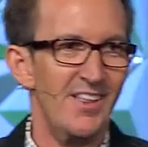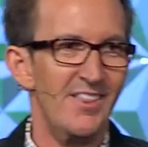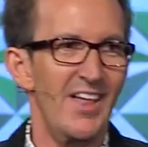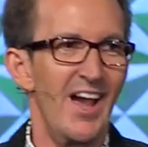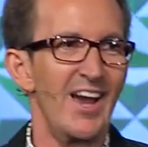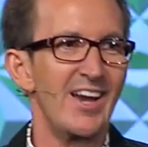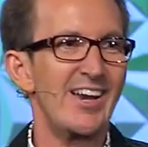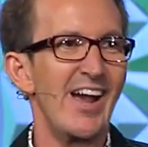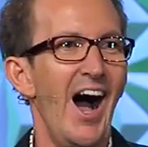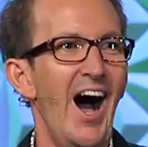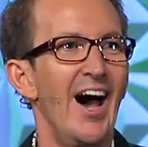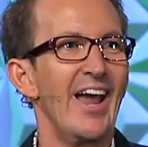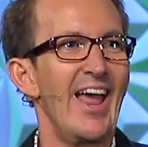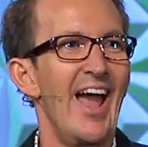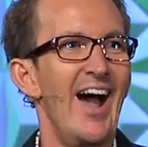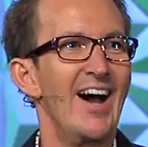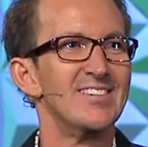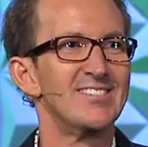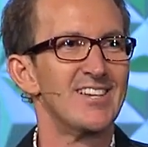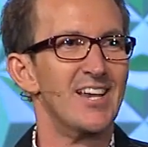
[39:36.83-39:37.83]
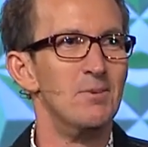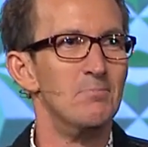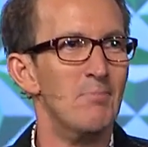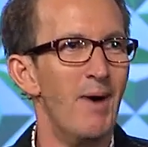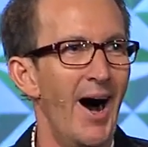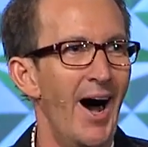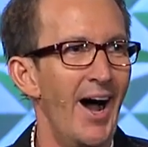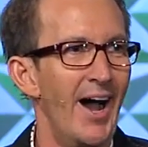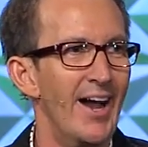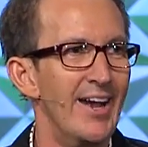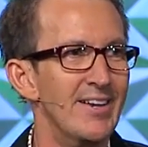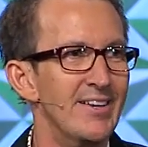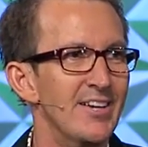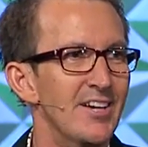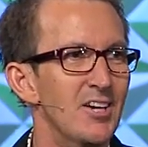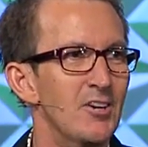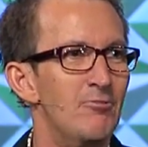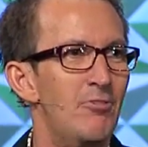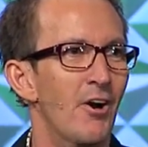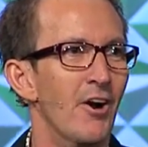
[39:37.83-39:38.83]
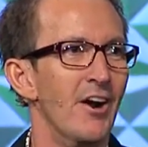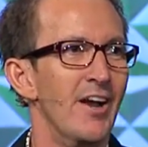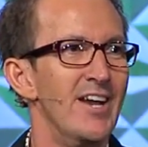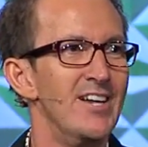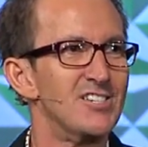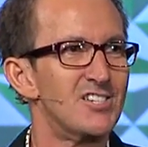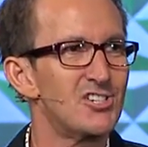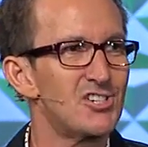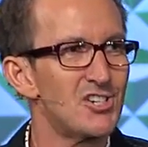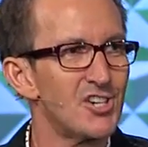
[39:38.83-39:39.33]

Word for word: that God has in mind for His